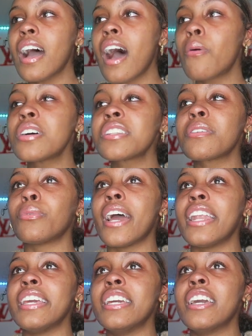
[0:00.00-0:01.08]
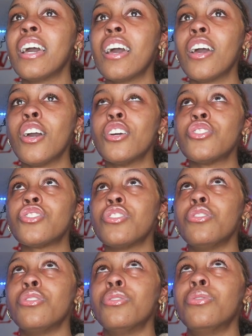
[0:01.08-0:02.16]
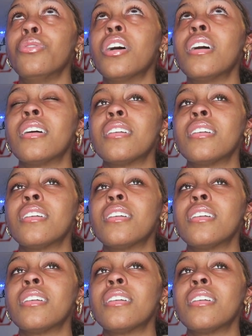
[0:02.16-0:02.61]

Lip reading: I wasn't ready to,